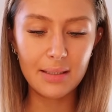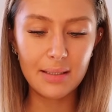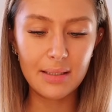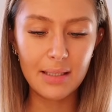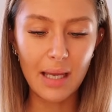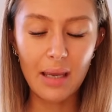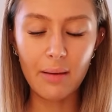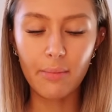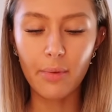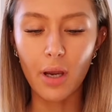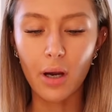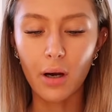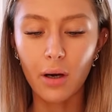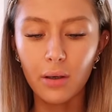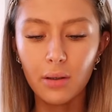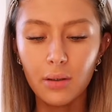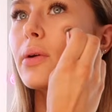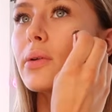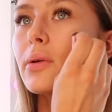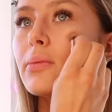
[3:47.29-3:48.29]

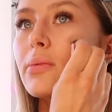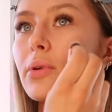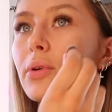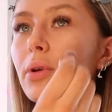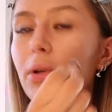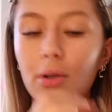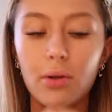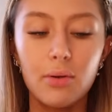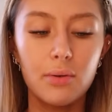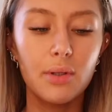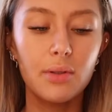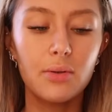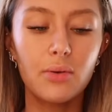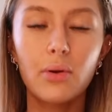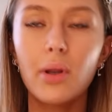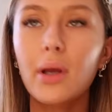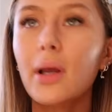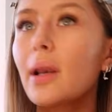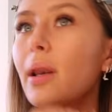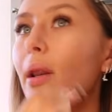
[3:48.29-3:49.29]
I'm just going to use this on
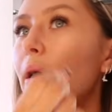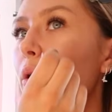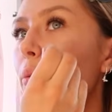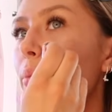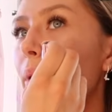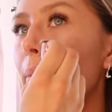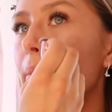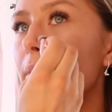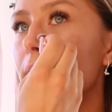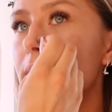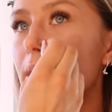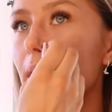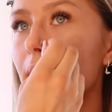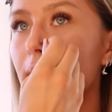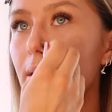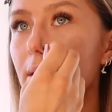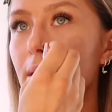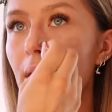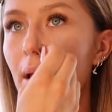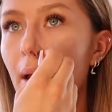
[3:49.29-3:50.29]
like little blemishes.